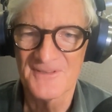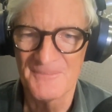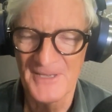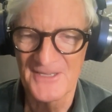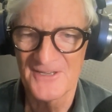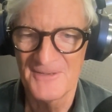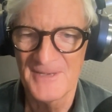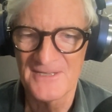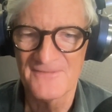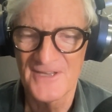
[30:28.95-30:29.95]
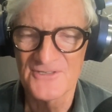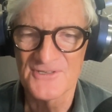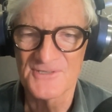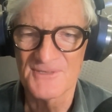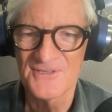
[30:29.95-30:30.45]
the big car
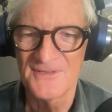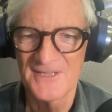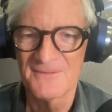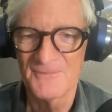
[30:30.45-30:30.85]
manufacturers were doing.